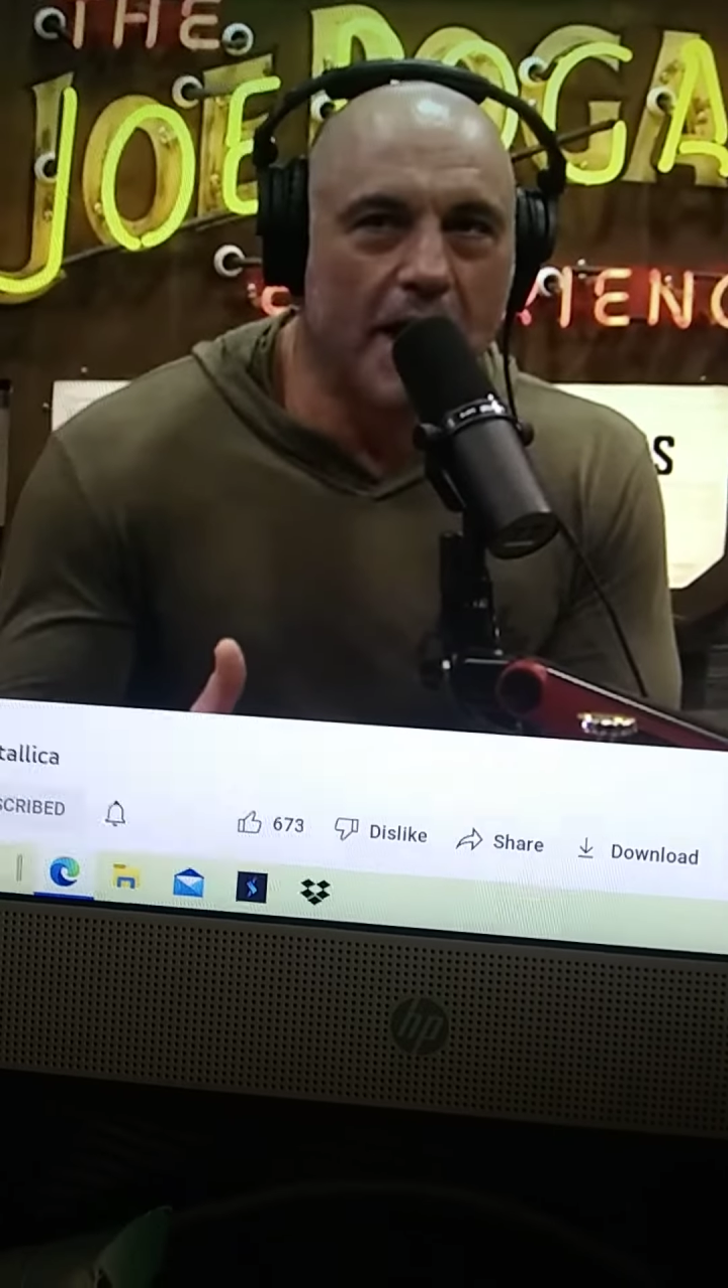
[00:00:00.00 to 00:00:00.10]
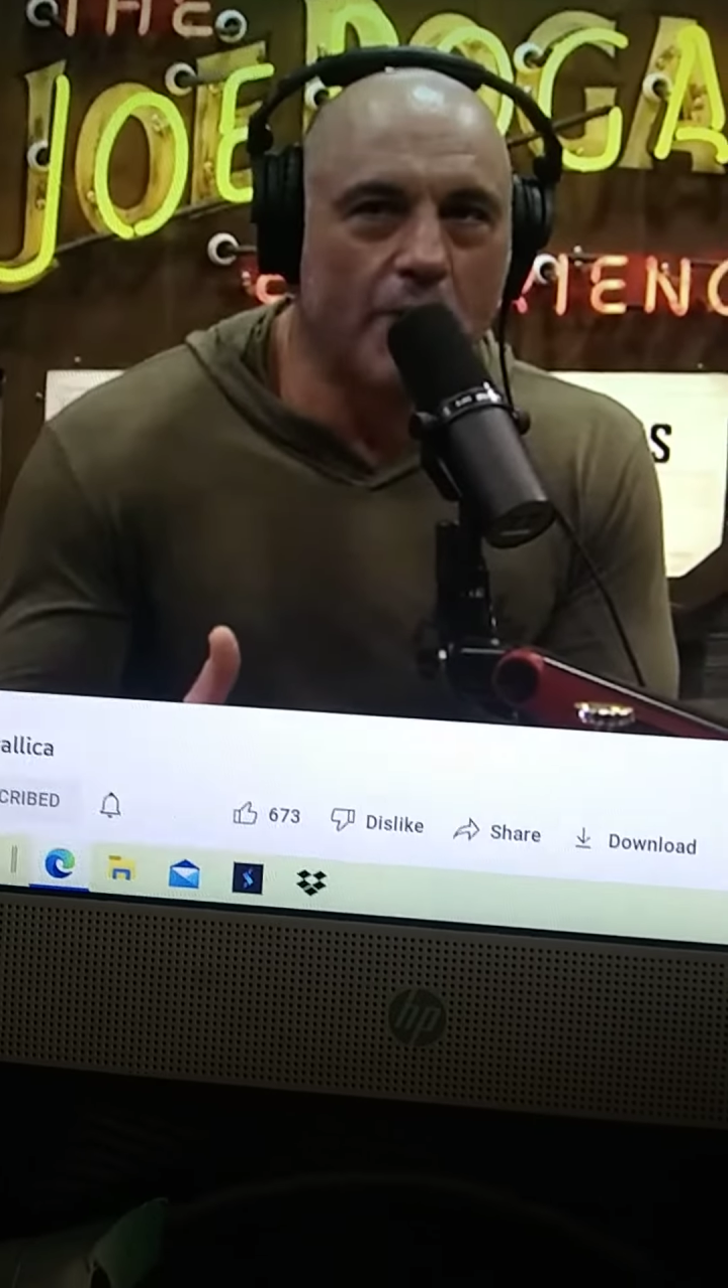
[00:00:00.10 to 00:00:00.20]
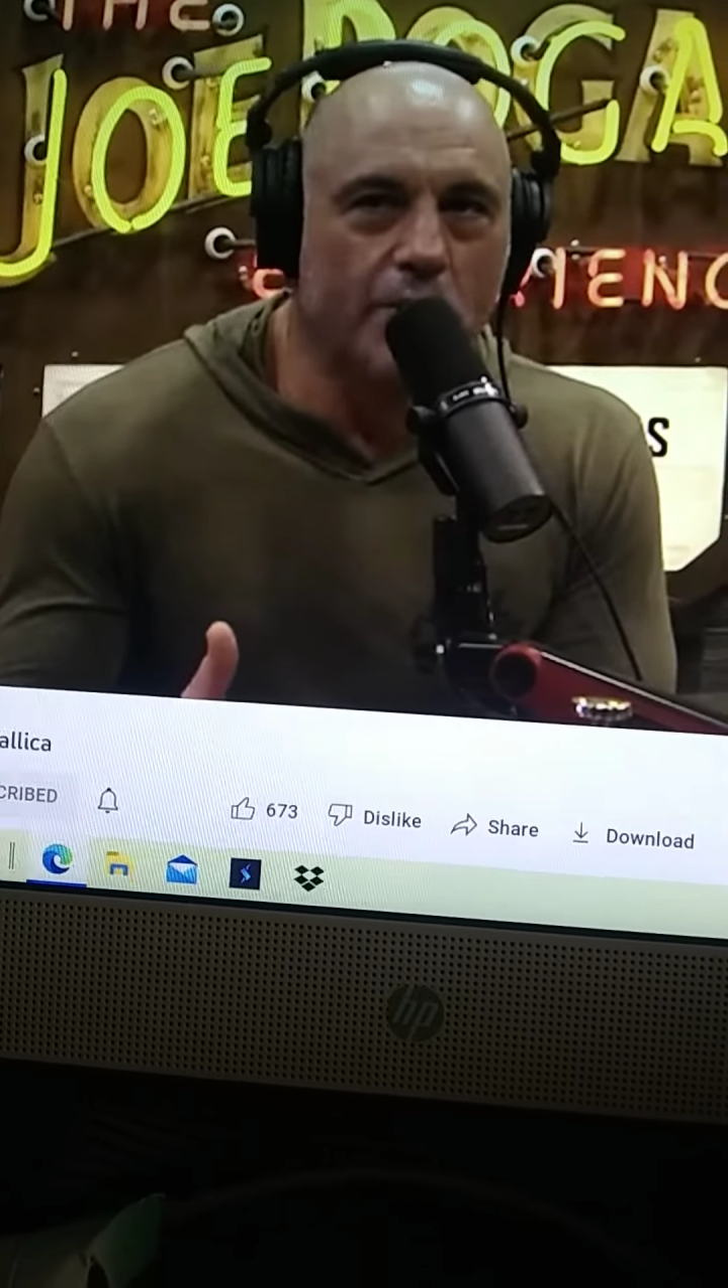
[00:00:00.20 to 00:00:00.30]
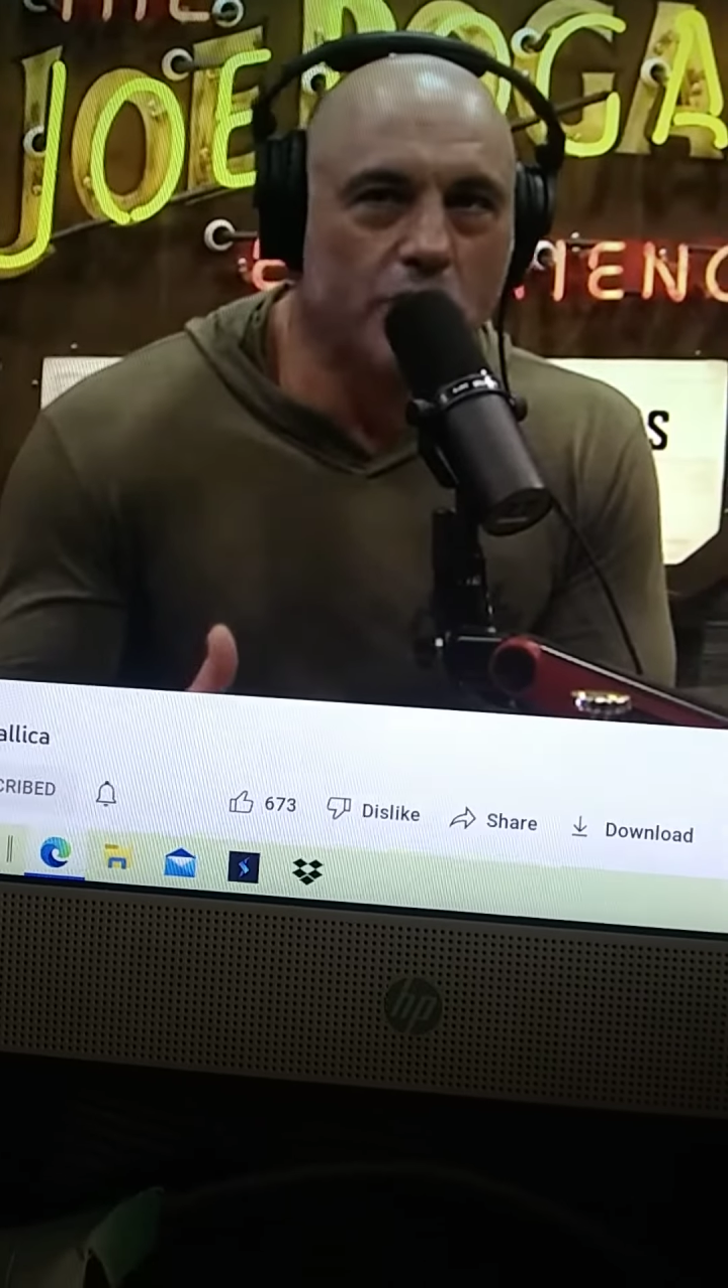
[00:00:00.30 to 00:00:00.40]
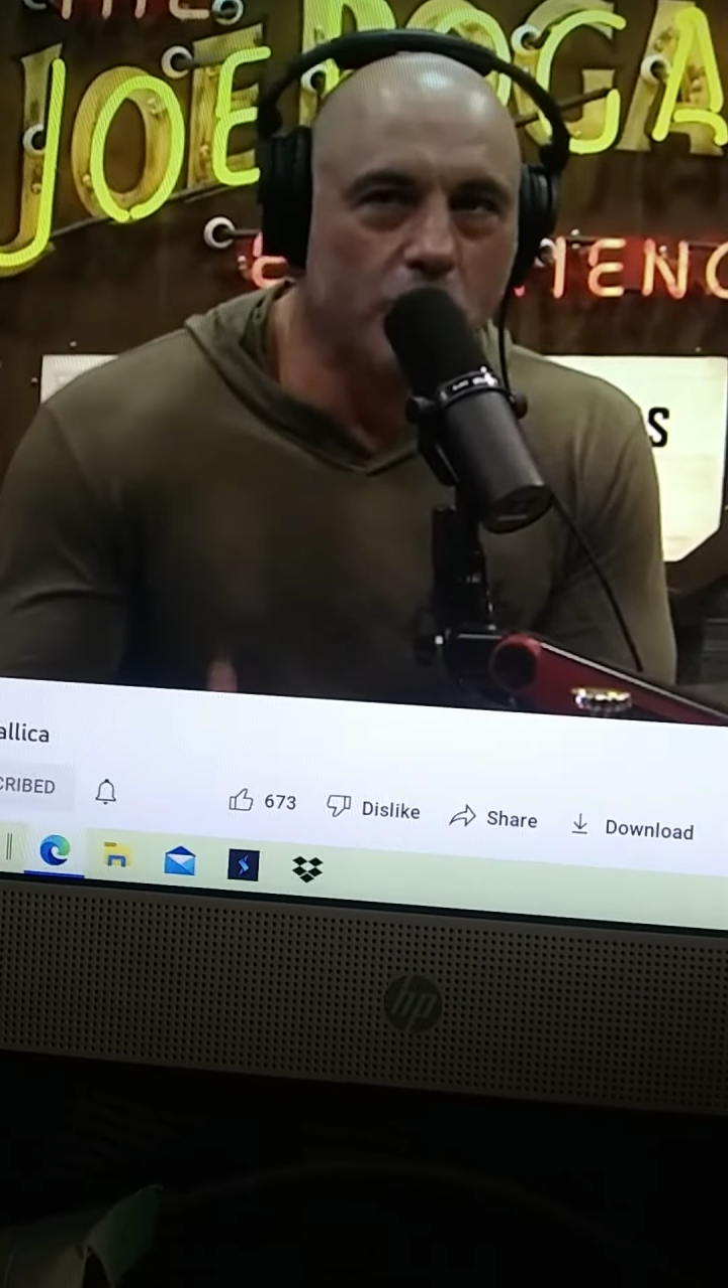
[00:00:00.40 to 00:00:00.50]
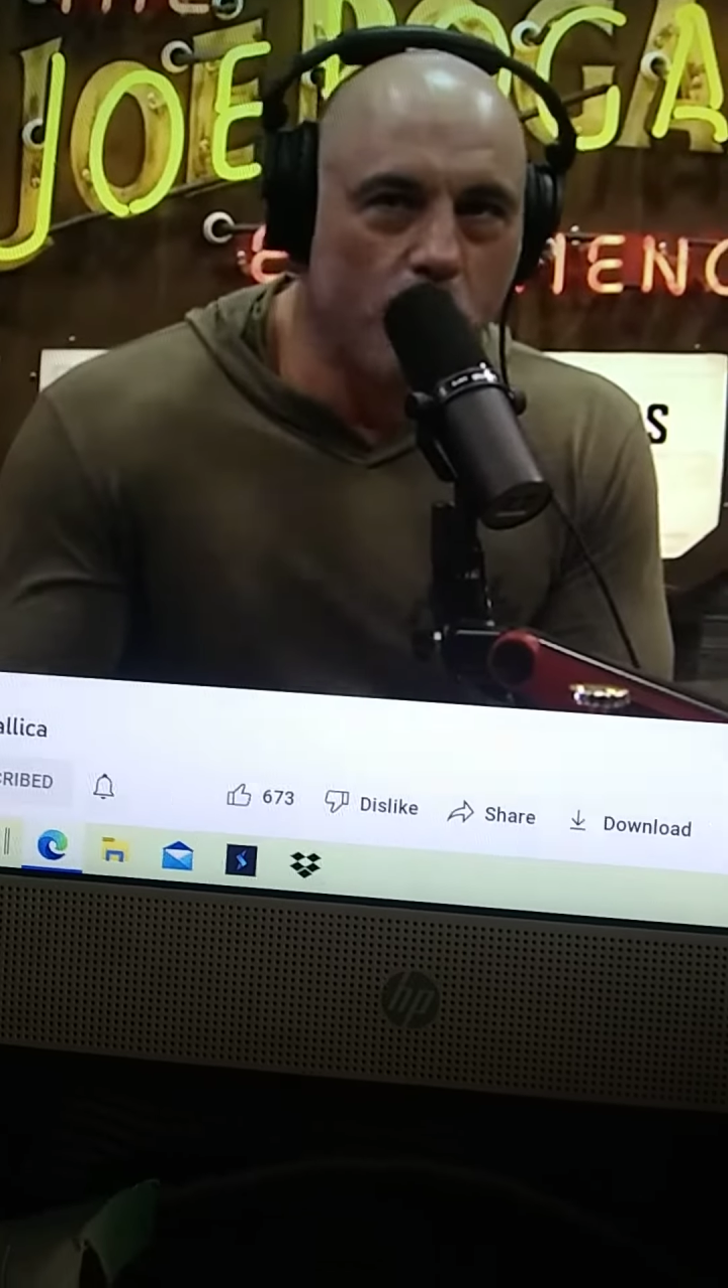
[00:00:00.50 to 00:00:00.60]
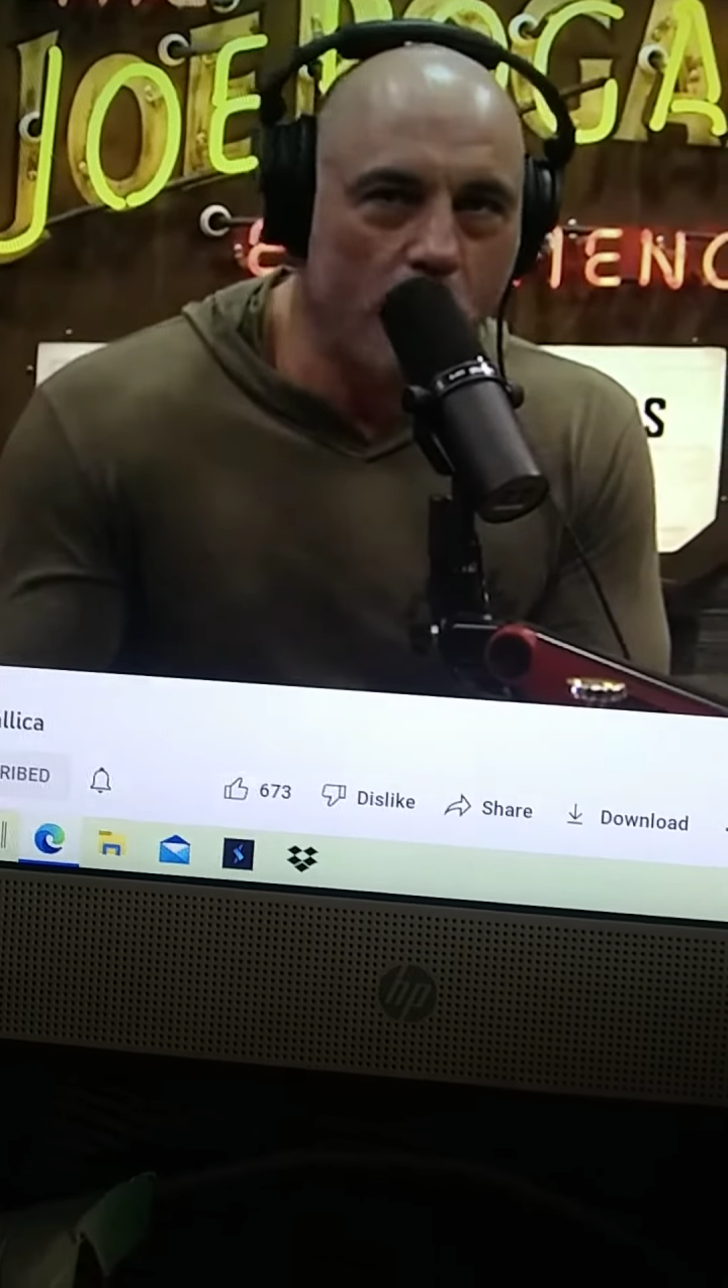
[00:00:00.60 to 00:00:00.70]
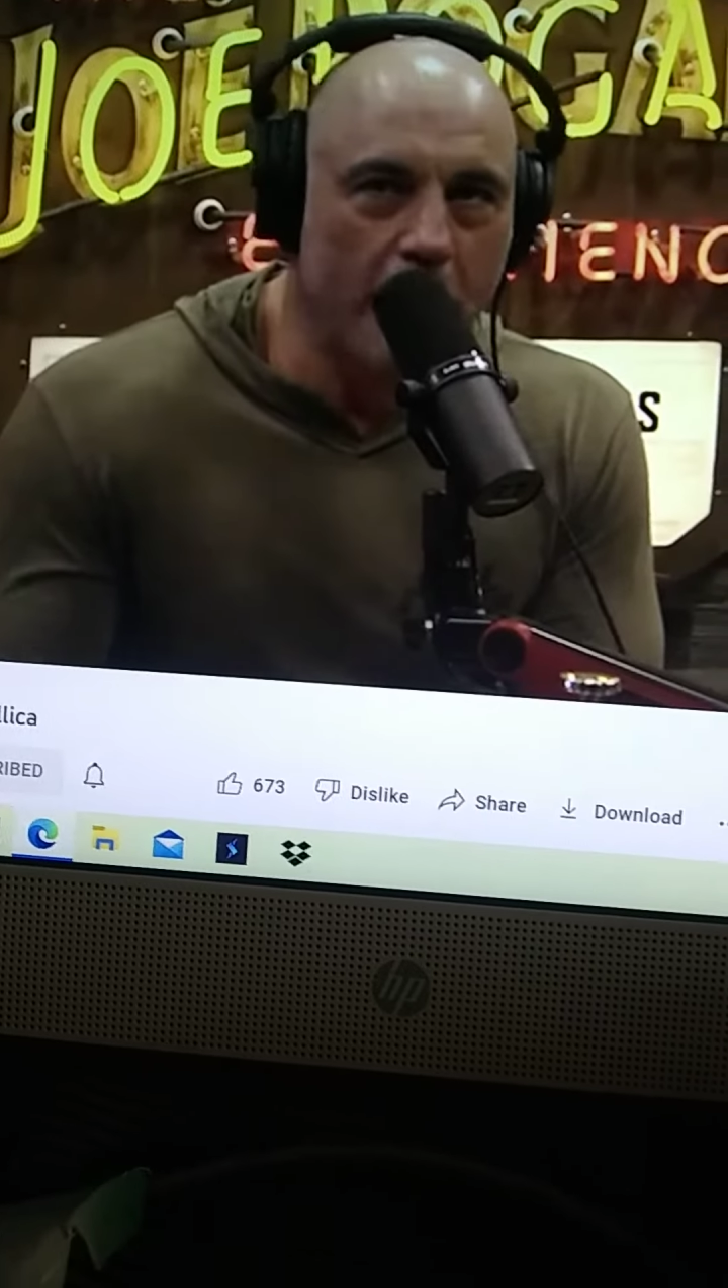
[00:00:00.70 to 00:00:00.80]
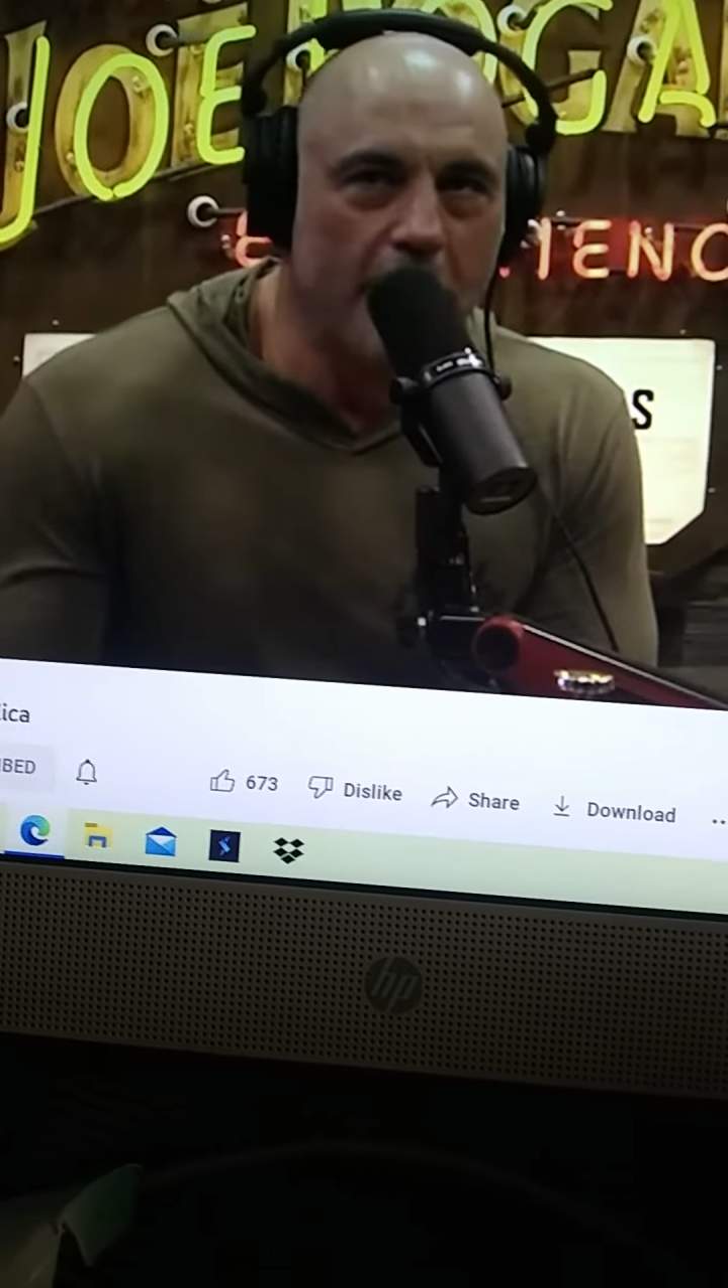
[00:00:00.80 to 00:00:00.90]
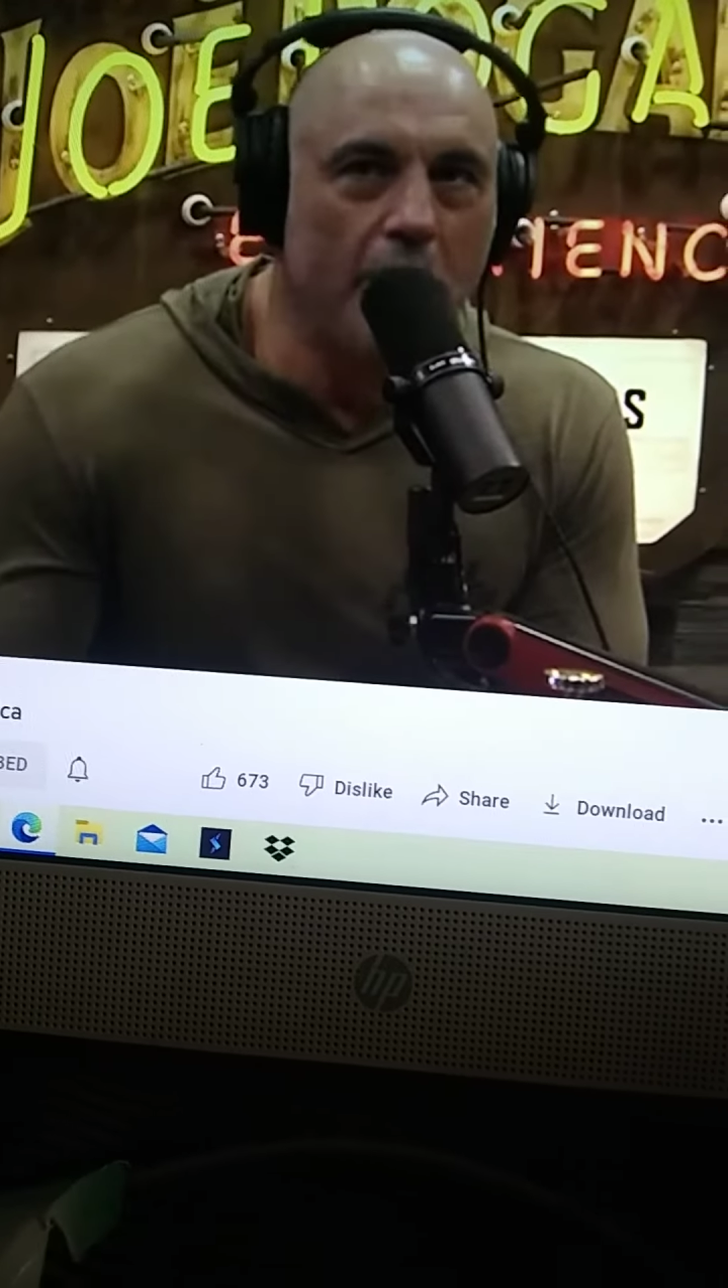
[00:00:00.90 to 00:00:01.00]
I was
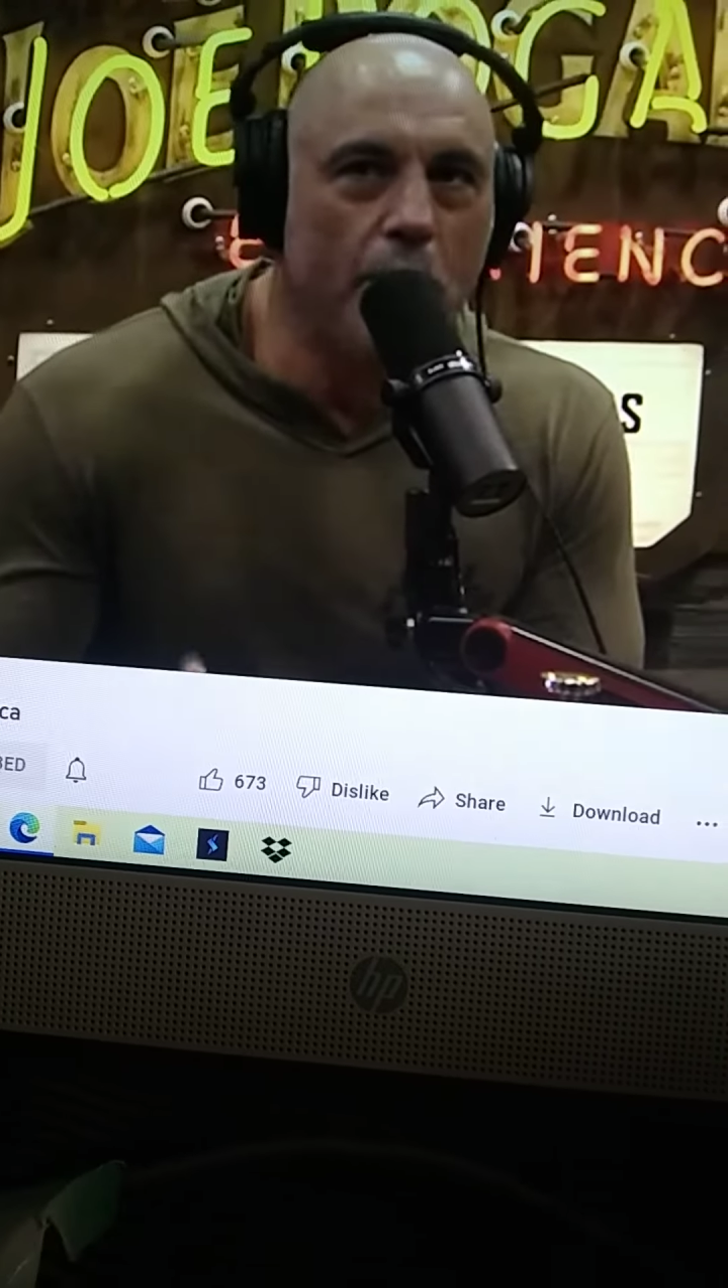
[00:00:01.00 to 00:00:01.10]
20